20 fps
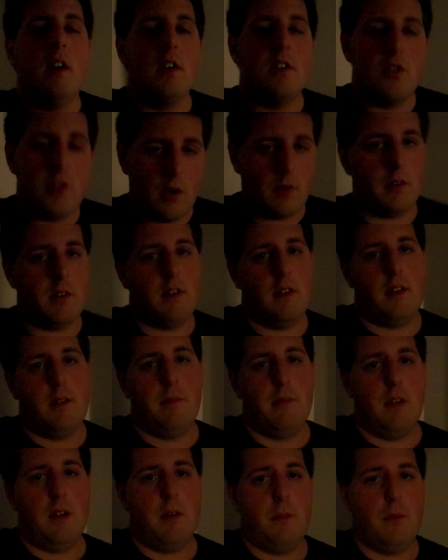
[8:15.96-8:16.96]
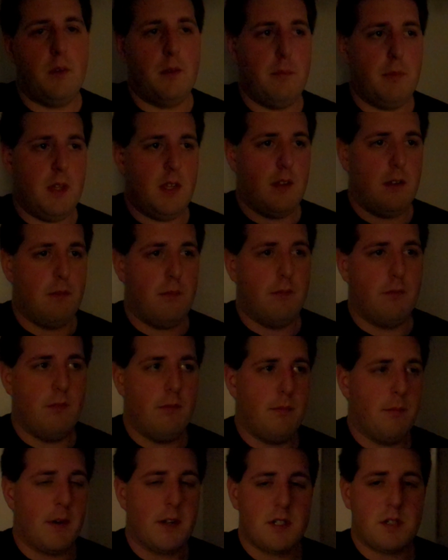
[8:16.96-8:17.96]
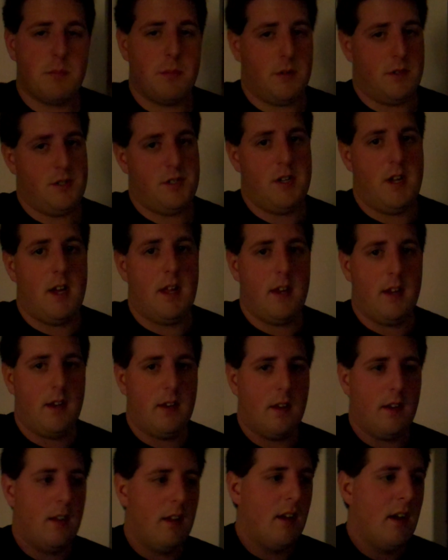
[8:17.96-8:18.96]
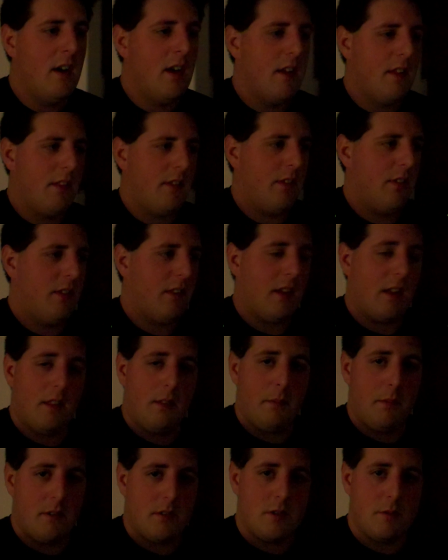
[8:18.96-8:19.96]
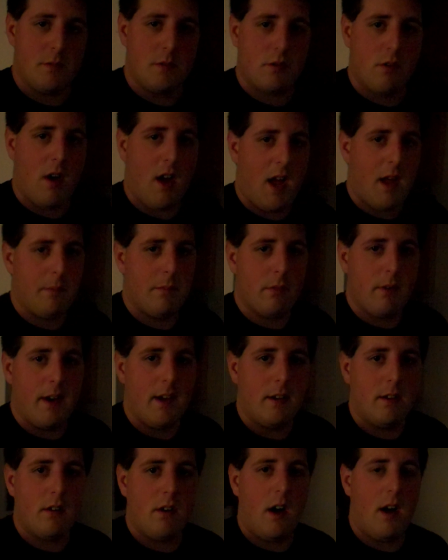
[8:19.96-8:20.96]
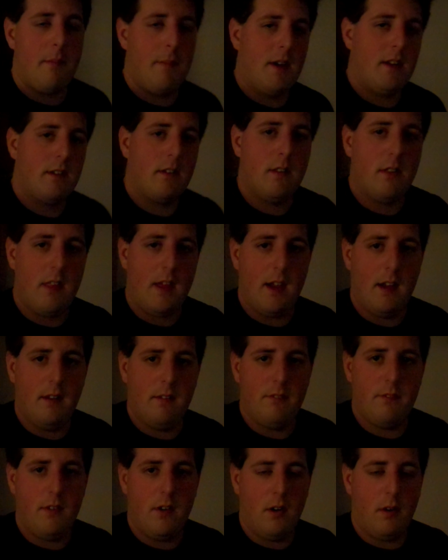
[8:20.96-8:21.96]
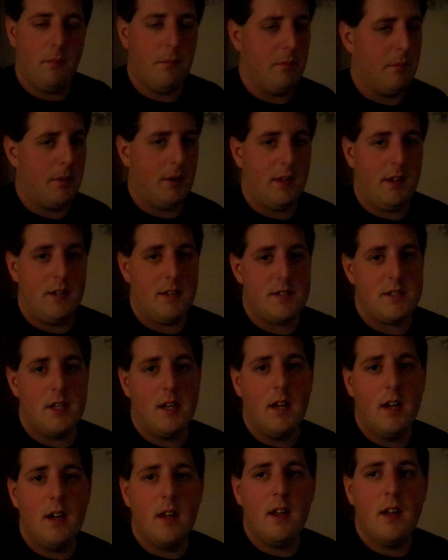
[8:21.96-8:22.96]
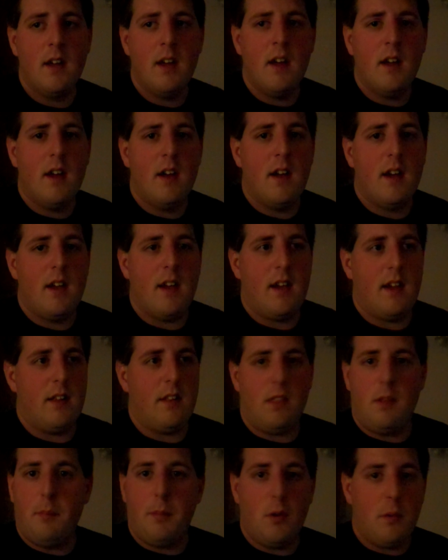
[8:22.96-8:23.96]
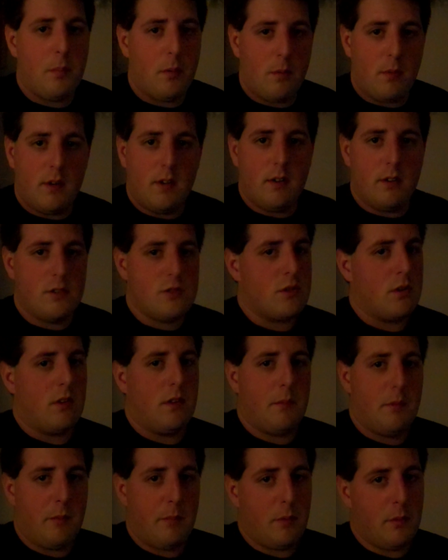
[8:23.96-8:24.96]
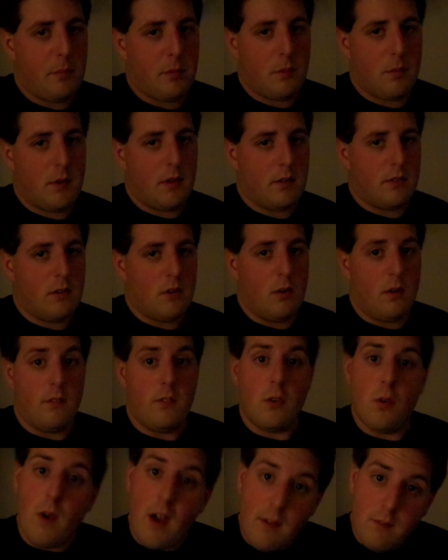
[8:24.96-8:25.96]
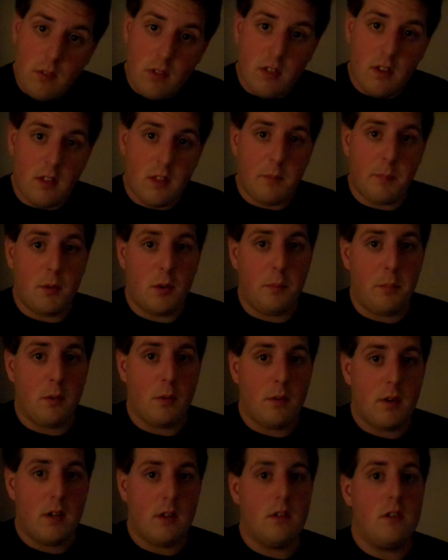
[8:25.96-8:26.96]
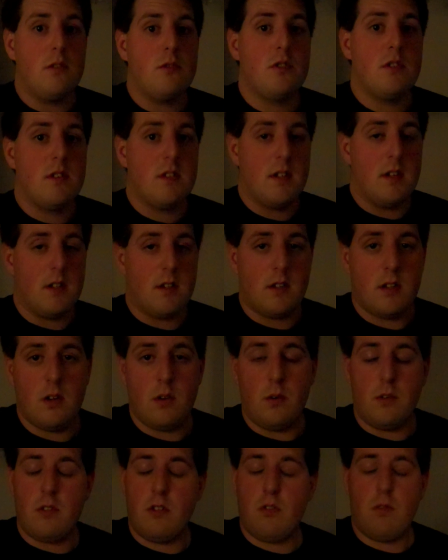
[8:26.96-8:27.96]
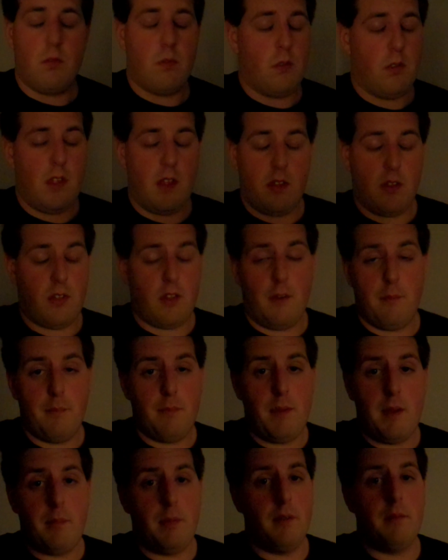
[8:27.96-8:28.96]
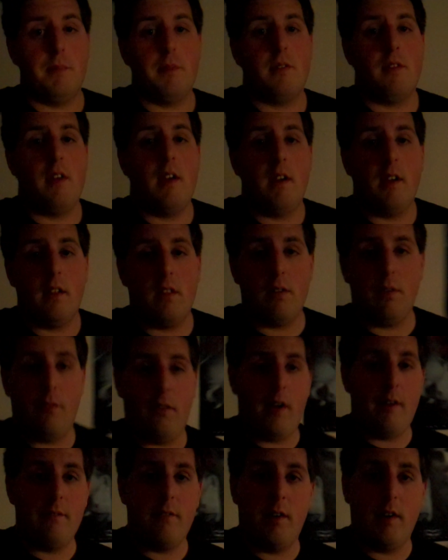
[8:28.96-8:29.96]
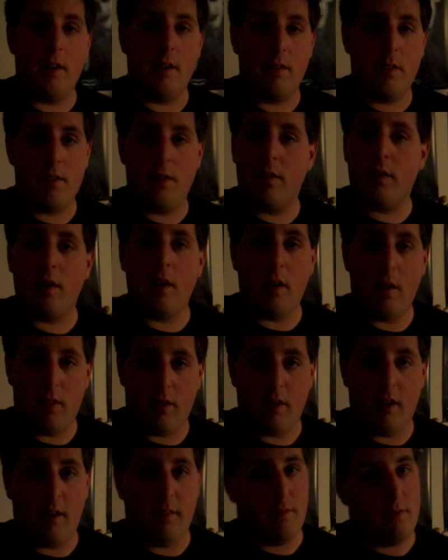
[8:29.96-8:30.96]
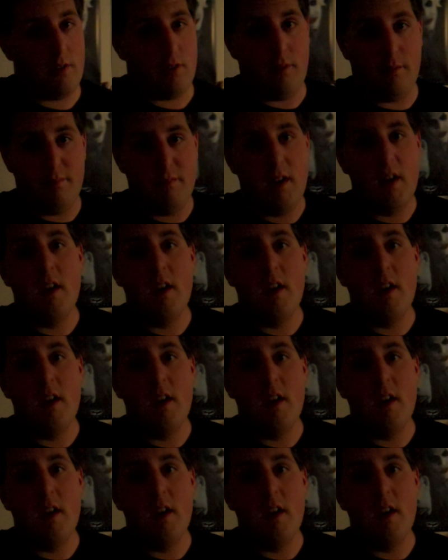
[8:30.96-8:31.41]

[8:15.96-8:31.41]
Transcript: show it to them. It would be much appreciated. Get them to subscribe, rate, comment that film, please. And the blooper reel, show them the blooper reel too. If you haven't seen the blooper reel, you should see it too. It's some people have been saying it's a lot funnier than the skit itself, so